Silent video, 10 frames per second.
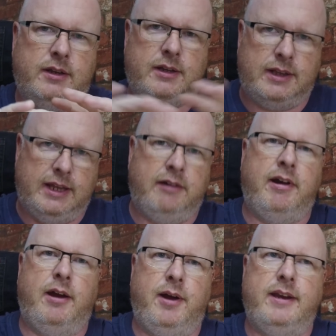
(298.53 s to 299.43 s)
clear
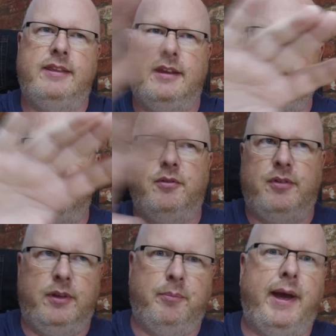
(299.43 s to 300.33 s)
out anything coming
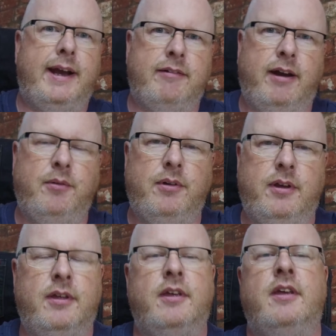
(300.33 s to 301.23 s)
from the background.
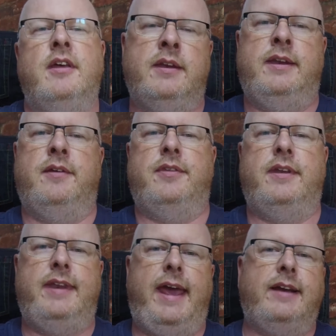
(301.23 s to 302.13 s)
Now
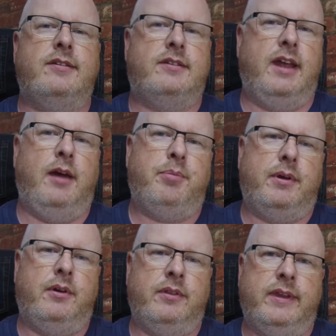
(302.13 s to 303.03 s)
the next step
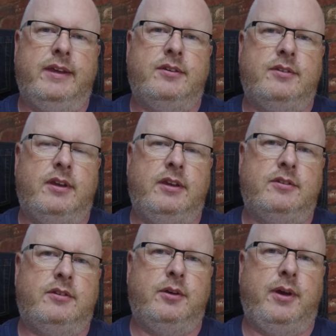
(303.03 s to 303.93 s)
on this
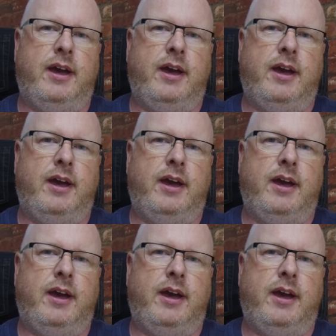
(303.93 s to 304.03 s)
is to